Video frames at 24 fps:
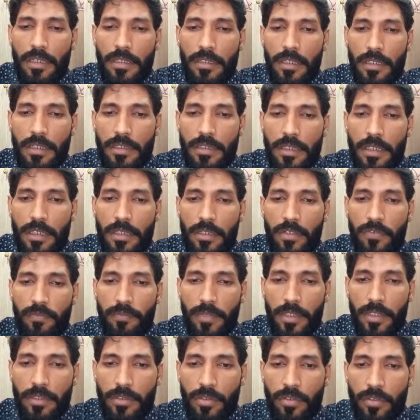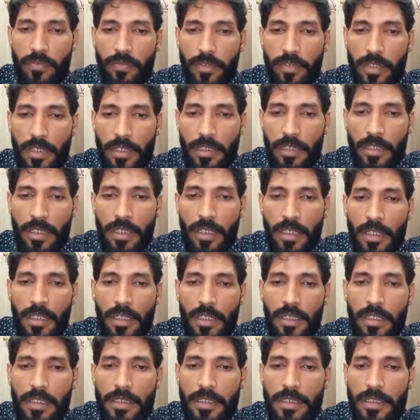the set of months of year
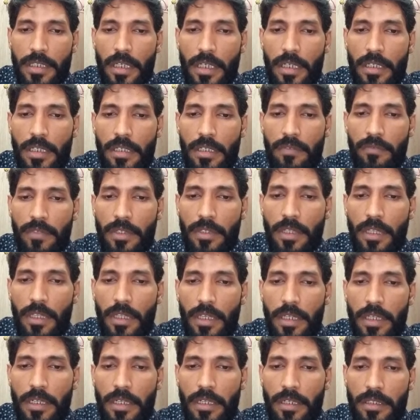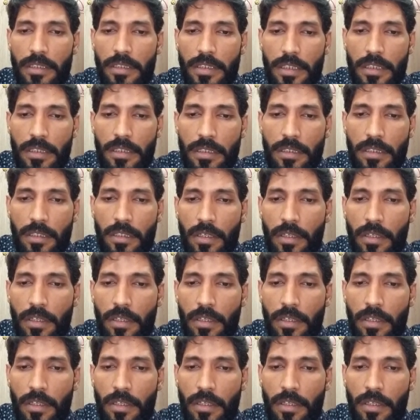starting with the letter J,